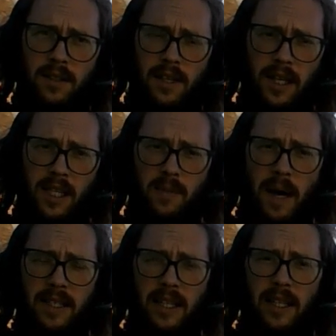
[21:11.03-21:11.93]

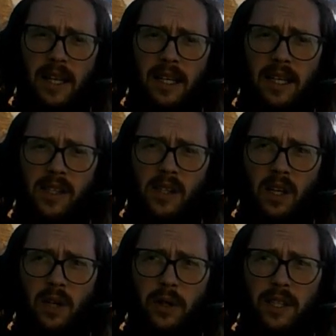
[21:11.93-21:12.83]
Expecting that things are
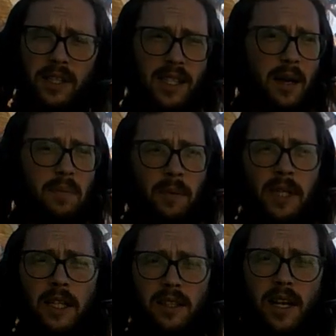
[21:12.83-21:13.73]
going to stay
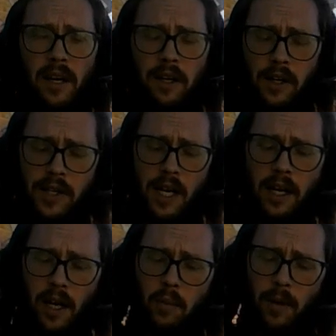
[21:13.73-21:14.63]
permanent, not
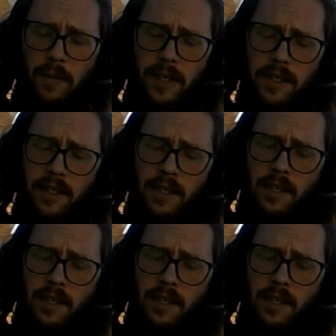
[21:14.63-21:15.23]
understanding impermanence.